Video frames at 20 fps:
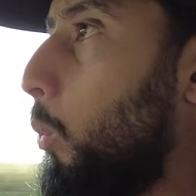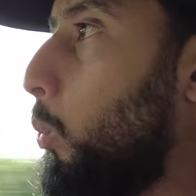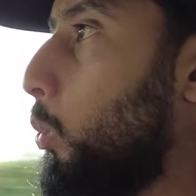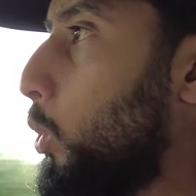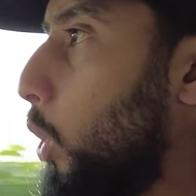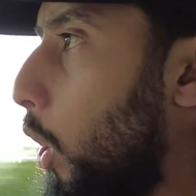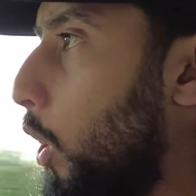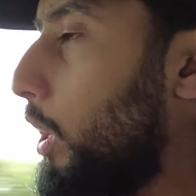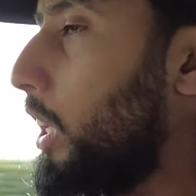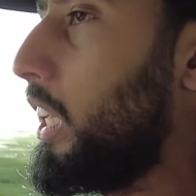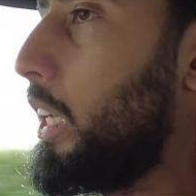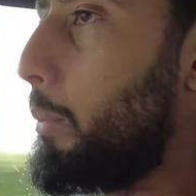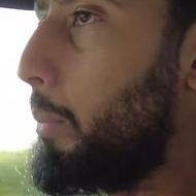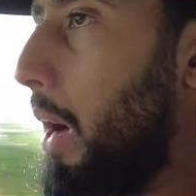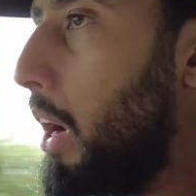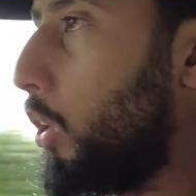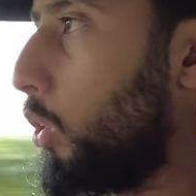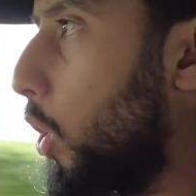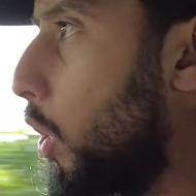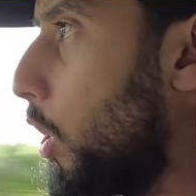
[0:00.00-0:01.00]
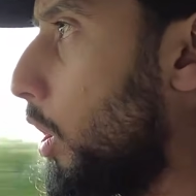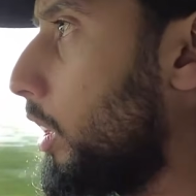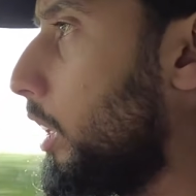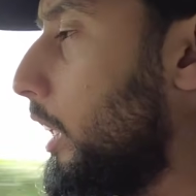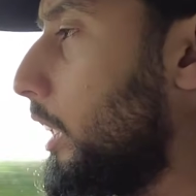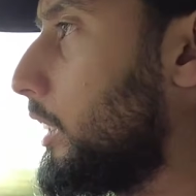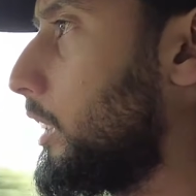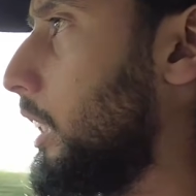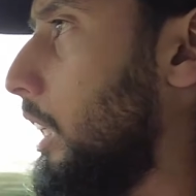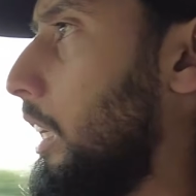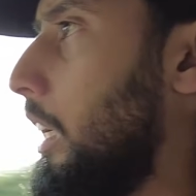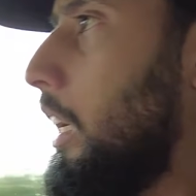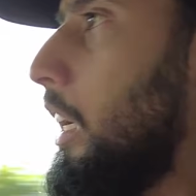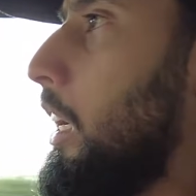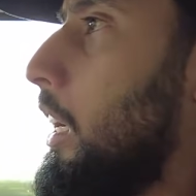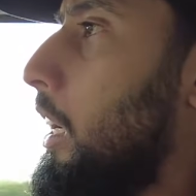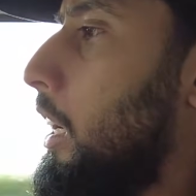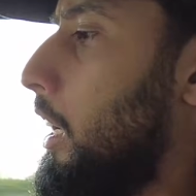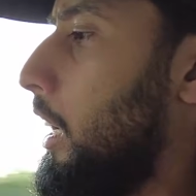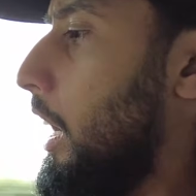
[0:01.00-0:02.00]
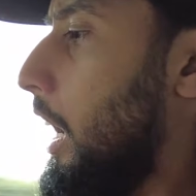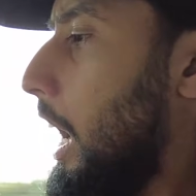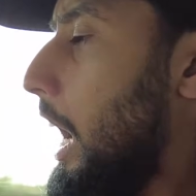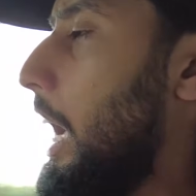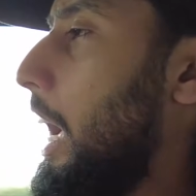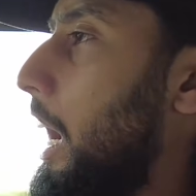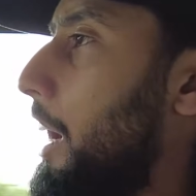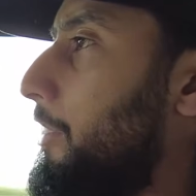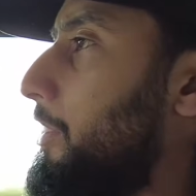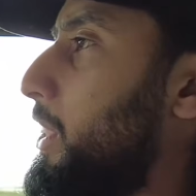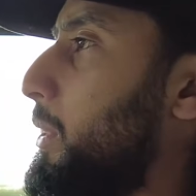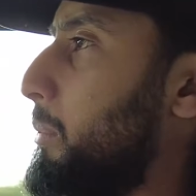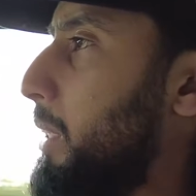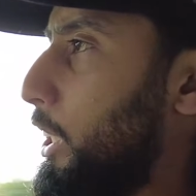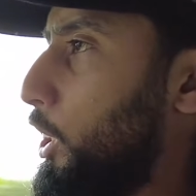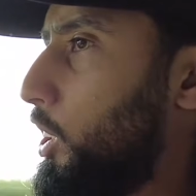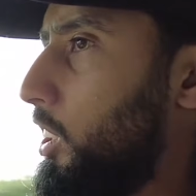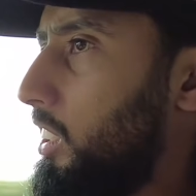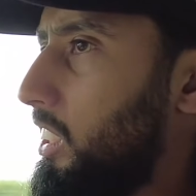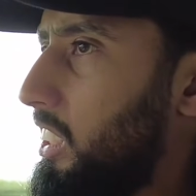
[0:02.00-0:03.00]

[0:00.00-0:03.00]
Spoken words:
talking about corners, I have to mention